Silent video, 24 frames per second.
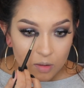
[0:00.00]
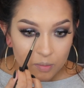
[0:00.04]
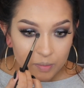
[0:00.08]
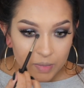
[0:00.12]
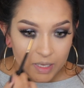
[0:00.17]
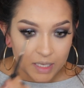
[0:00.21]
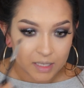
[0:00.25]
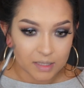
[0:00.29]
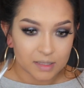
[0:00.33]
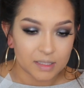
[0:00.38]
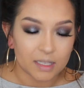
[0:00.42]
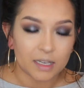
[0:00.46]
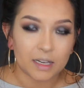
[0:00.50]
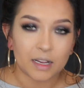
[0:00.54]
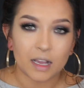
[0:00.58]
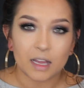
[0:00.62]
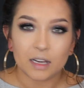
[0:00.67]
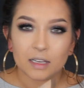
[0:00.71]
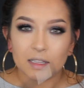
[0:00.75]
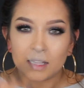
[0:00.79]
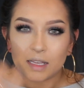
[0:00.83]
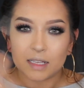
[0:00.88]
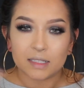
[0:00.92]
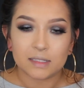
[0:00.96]
because then it
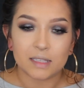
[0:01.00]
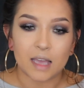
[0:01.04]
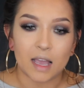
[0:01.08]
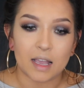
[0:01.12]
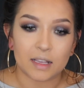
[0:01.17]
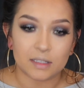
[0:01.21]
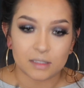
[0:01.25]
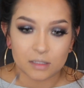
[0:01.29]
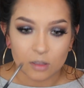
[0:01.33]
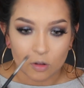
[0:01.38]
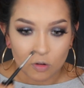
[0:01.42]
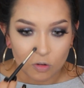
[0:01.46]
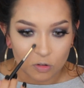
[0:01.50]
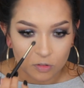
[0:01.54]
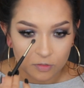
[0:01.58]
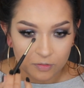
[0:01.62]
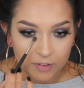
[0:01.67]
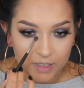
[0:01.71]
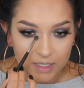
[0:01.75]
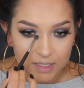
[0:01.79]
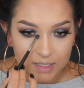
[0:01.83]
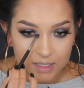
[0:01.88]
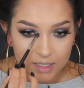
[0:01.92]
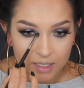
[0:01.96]
kind of like ties the whole
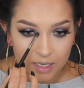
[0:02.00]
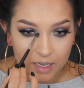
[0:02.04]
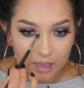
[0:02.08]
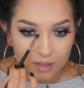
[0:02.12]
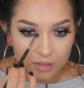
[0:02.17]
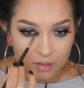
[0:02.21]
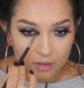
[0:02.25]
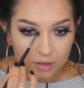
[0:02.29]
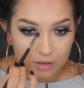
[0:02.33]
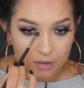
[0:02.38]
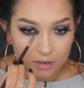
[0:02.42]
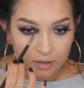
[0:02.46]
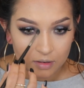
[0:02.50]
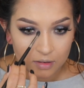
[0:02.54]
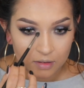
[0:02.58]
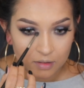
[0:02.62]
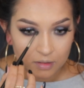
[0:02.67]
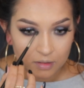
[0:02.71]
face together.